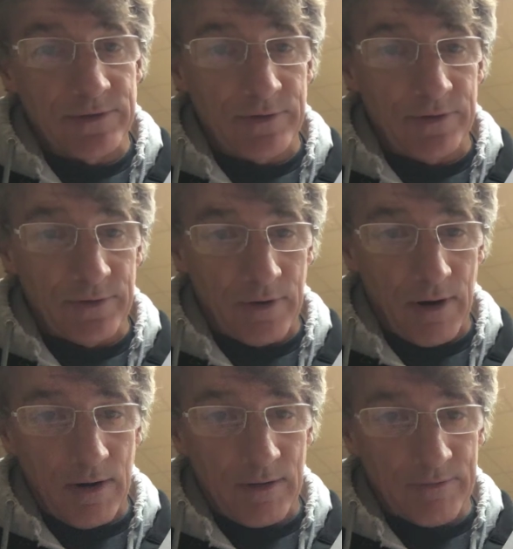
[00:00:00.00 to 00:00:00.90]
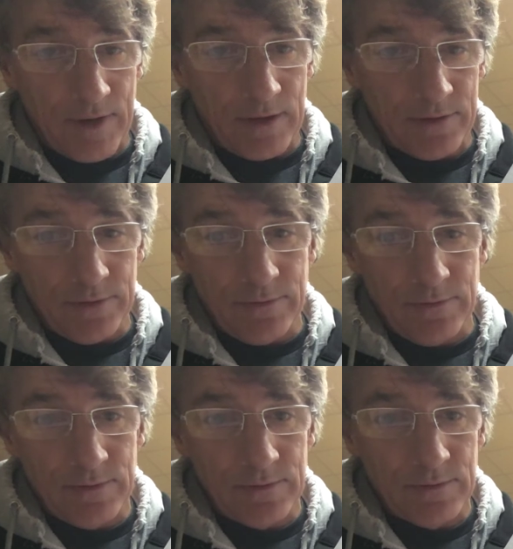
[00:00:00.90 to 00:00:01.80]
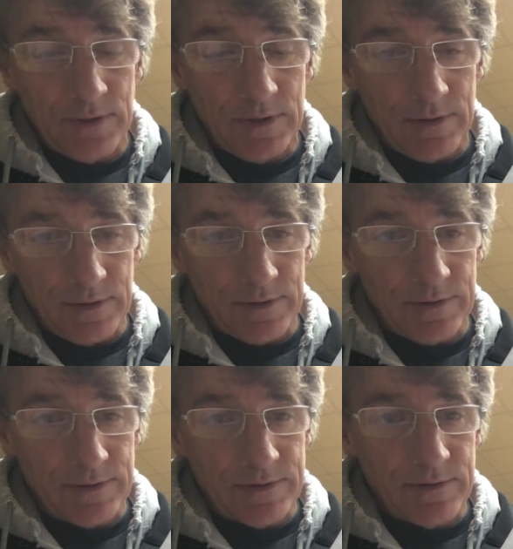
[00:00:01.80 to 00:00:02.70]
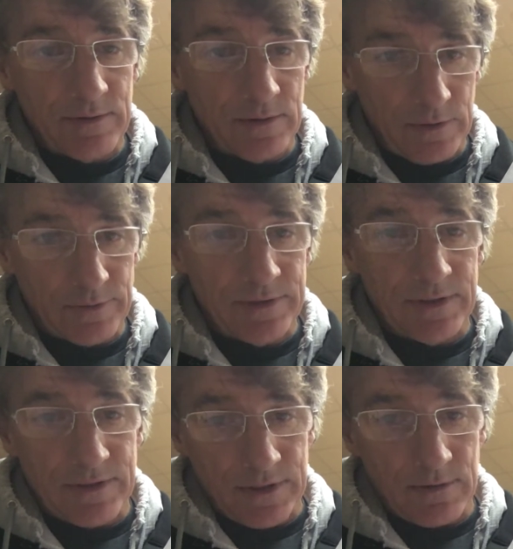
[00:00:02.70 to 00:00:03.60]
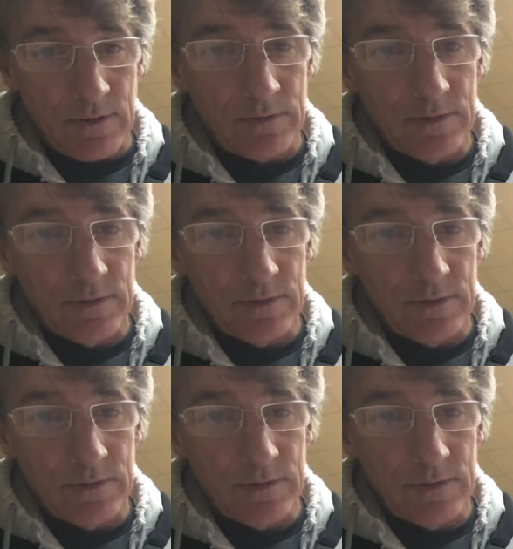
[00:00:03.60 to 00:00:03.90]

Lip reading: So your R value is close to 0.